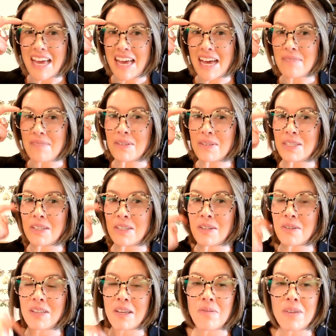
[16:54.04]

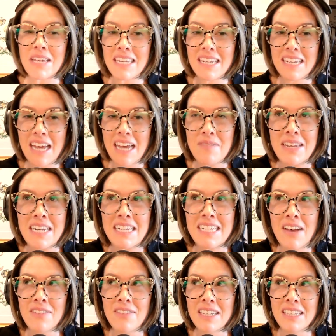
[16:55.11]
Absolutely. And
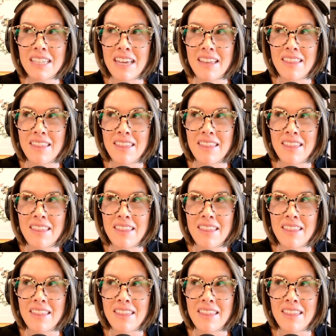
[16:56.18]
definitely,